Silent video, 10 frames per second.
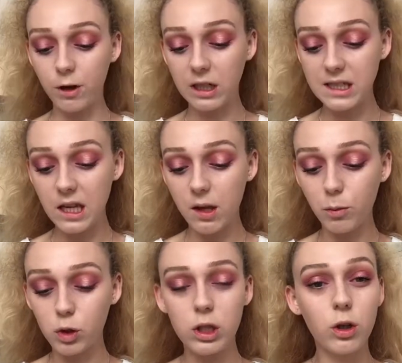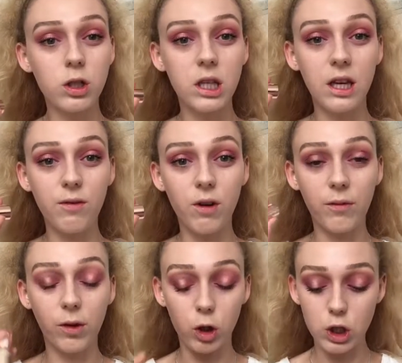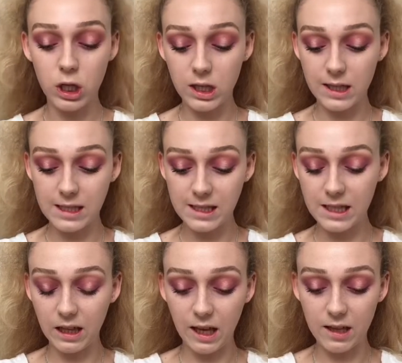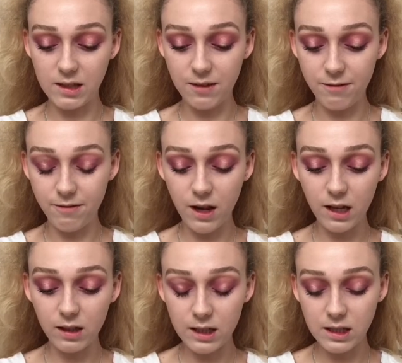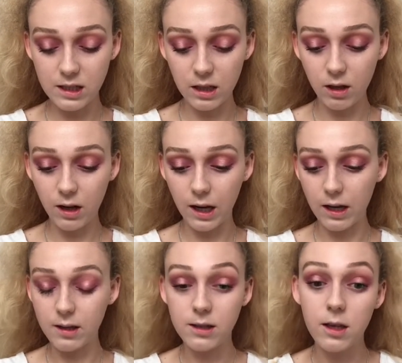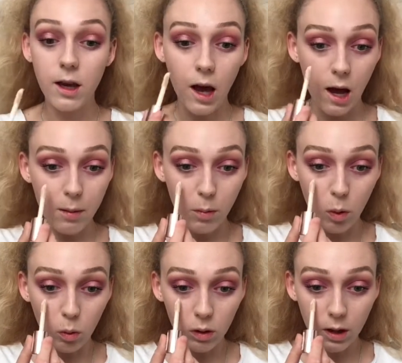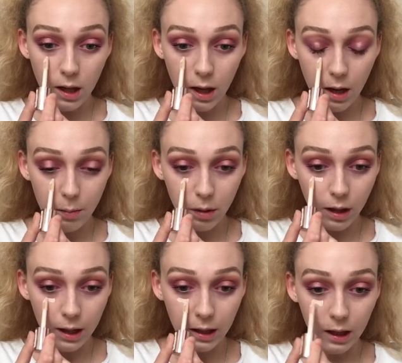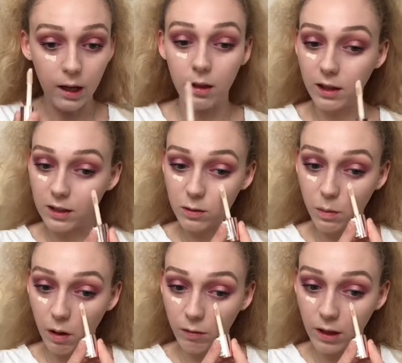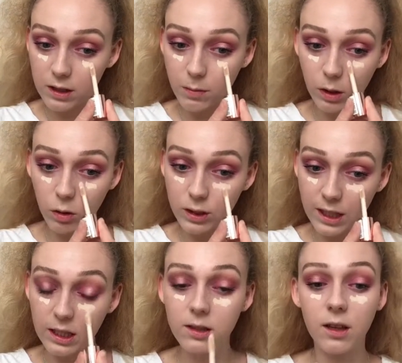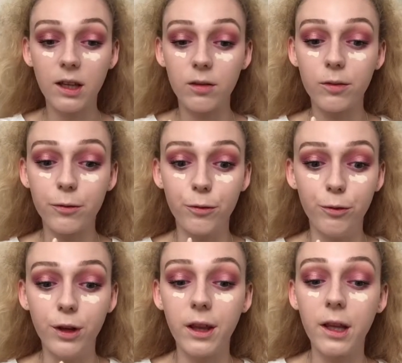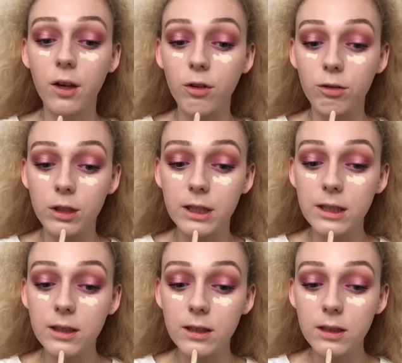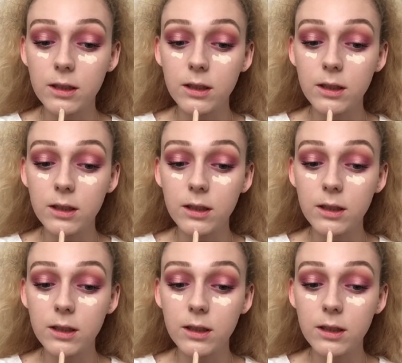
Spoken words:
For concealer, I'm going to use the Revolution Concealer and Define Concealer, and I'm only applying a little bit of this because this like really creases